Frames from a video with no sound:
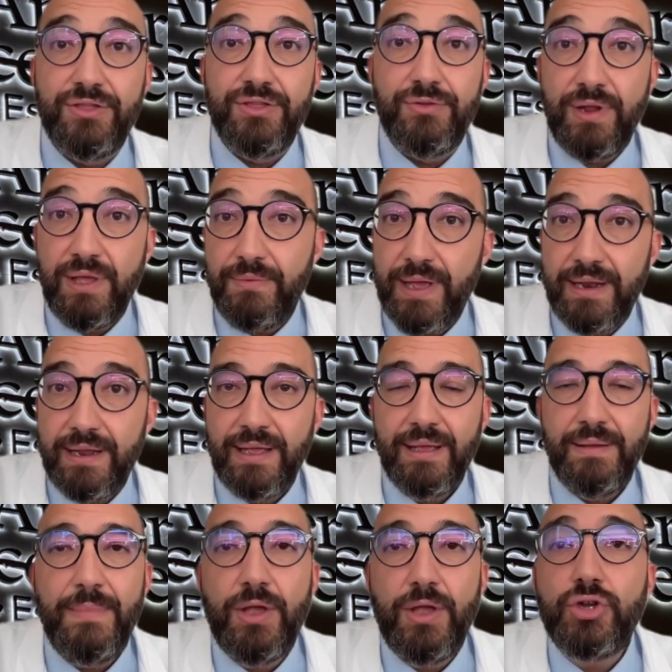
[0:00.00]
driven
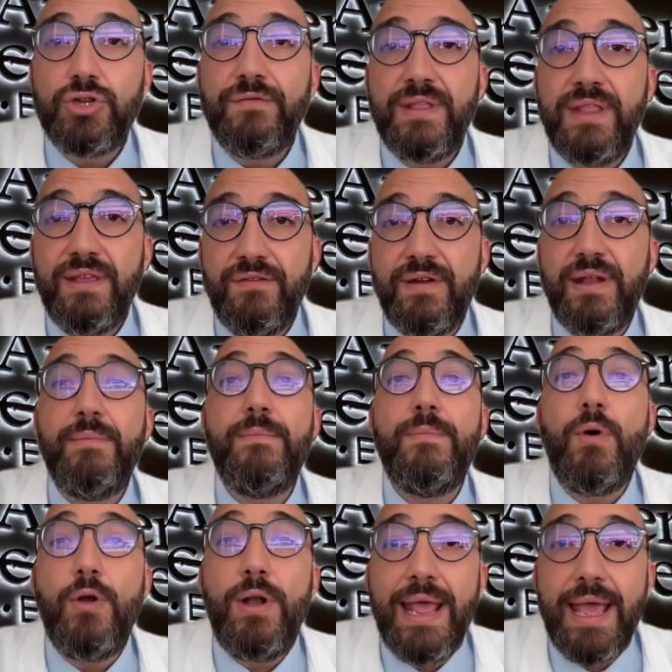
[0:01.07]
because of different
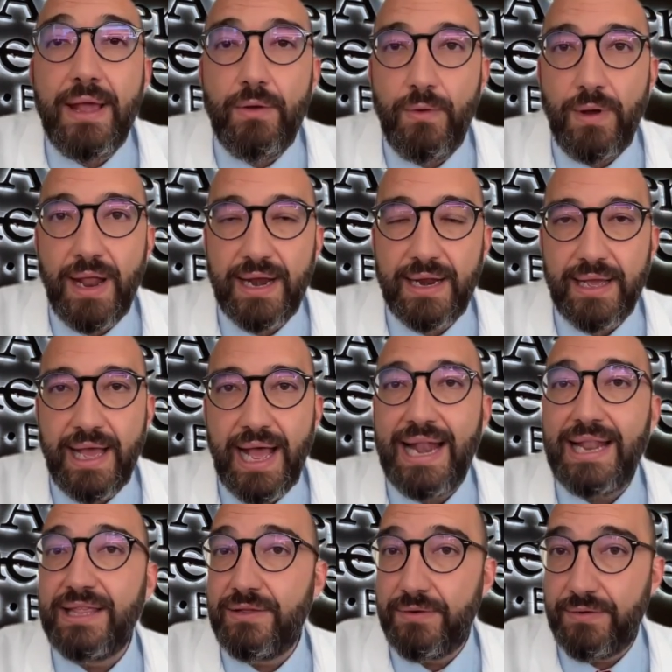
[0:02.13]
molecular
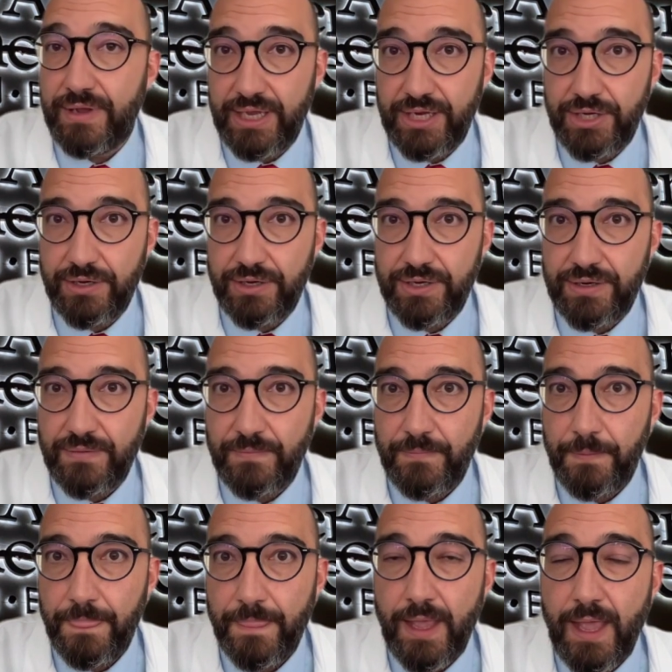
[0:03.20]
alterations.
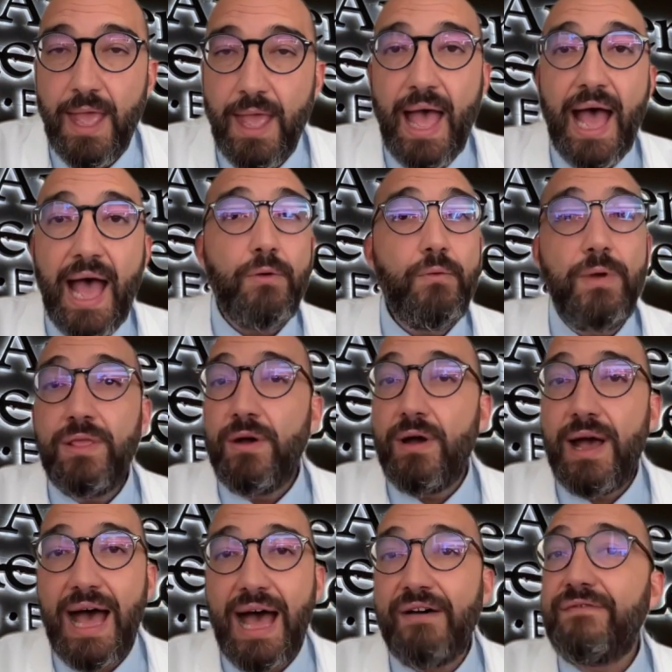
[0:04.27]
And we
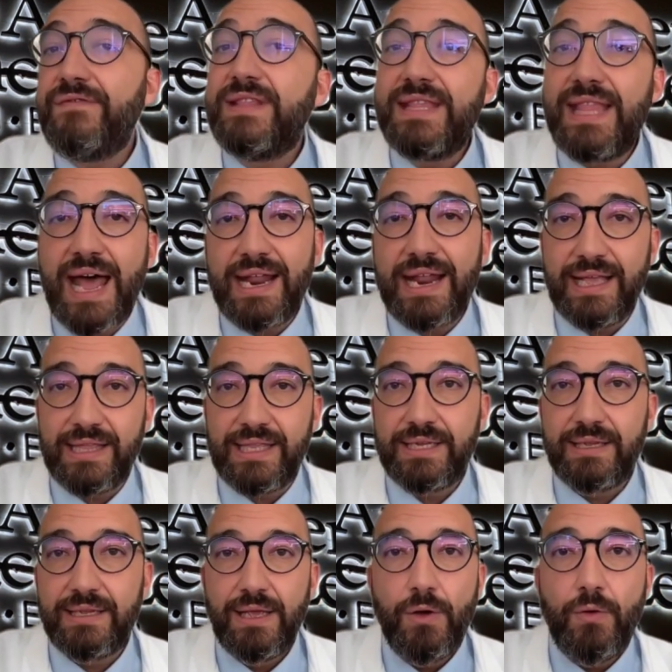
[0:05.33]
don't have
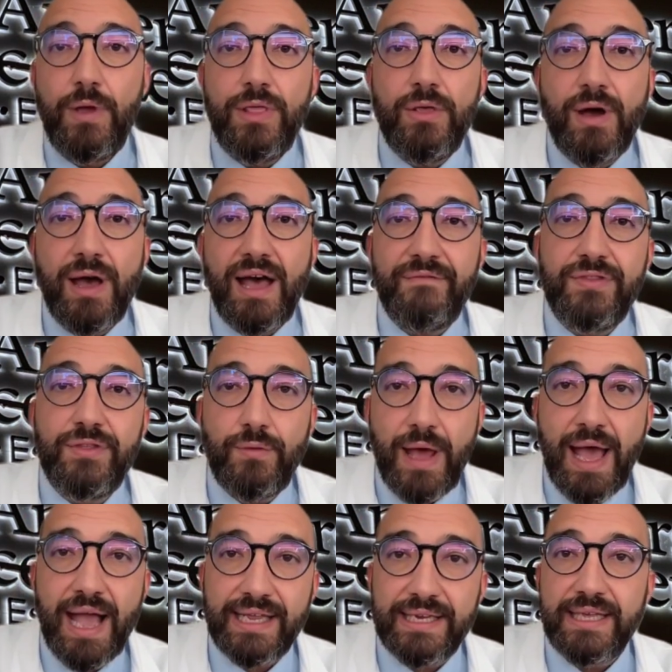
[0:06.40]
targets, we don't have
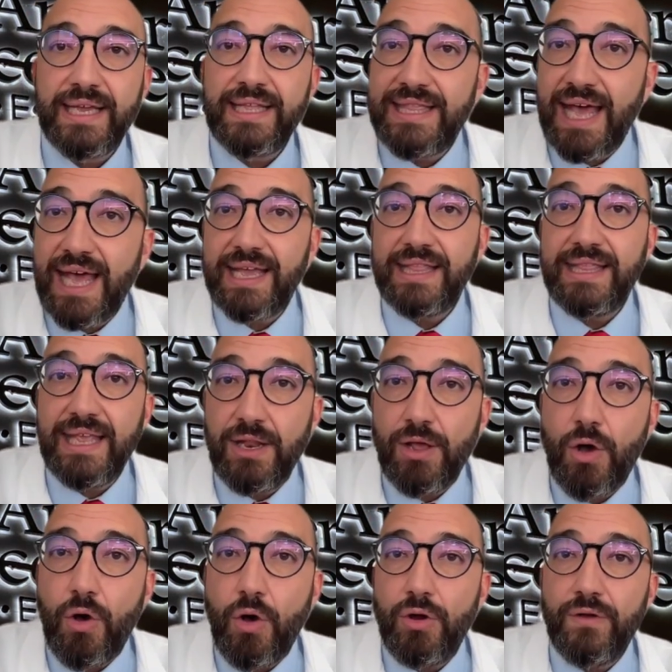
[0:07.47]
drugs targeting
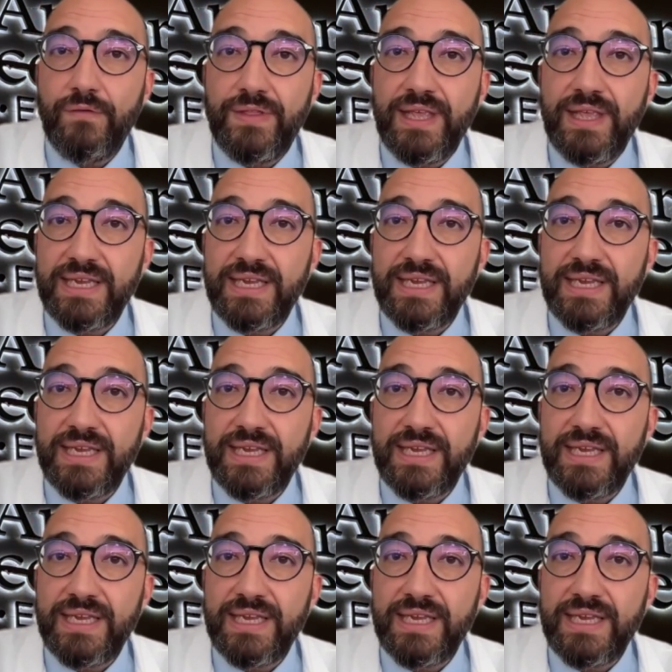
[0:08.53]
all of